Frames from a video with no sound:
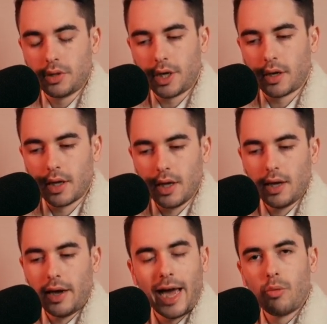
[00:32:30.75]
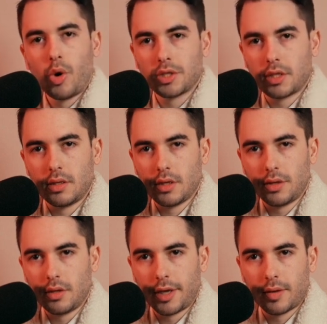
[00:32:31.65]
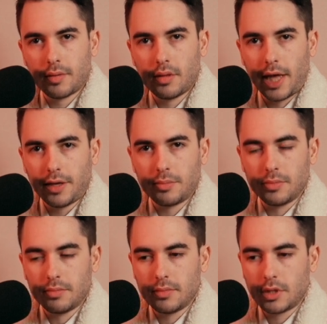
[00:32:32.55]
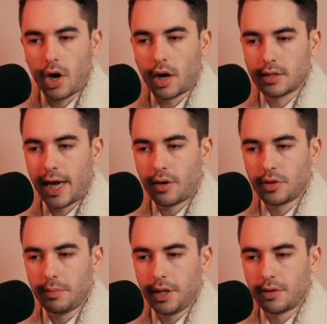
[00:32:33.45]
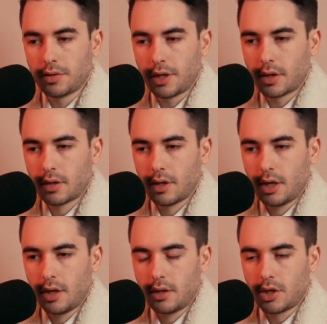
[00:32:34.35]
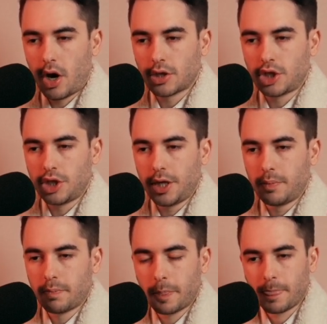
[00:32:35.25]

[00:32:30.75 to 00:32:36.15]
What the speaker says: And like, I wasn't going to like let him talk down to me or like talk shit.